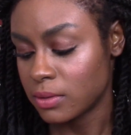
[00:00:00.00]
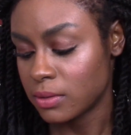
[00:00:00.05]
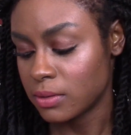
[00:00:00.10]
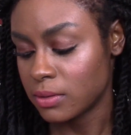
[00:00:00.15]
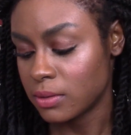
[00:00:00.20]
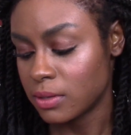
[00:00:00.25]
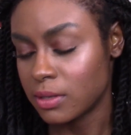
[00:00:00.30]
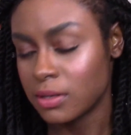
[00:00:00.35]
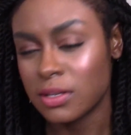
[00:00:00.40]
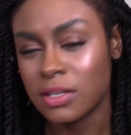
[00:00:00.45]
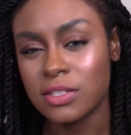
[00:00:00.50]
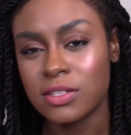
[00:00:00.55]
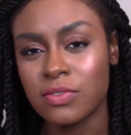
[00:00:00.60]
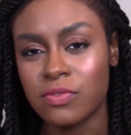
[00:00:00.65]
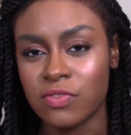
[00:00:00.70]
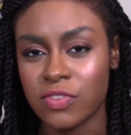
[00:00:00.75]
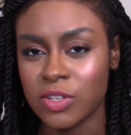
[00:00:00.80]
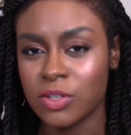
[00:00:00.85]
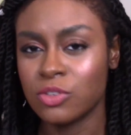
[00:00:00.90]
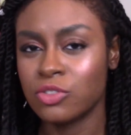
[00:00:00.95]
it
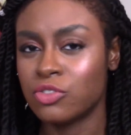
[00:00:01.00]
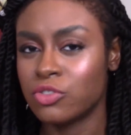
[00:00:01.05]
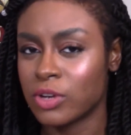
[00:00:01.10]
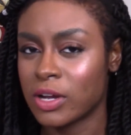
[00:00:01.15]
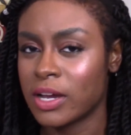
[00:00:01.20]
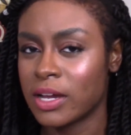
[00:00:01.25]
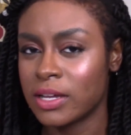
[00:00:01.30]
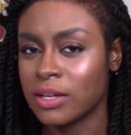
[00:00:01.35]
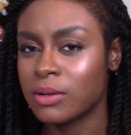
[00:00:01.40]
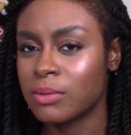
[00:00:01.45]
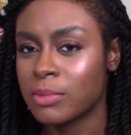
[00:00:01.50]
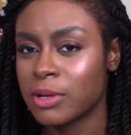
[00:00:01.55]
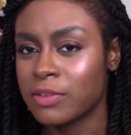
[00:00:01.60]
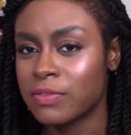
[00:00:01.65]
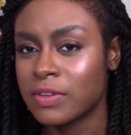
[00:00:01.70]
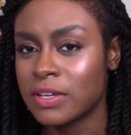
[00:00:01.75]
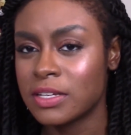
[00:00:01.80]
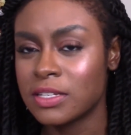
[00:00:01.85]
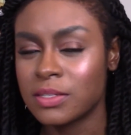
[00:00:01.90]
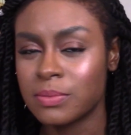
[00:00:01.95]
doesn't feel drying on my
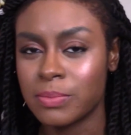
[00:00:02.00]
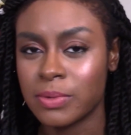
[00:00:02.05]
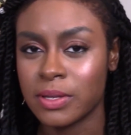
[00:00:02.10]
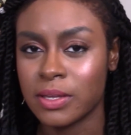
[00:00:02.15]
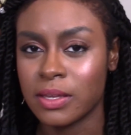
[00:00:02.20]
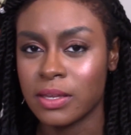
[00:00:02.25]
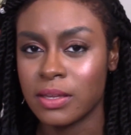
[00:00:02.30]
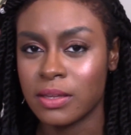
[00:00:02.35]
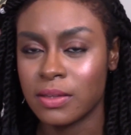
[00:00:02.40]
face, but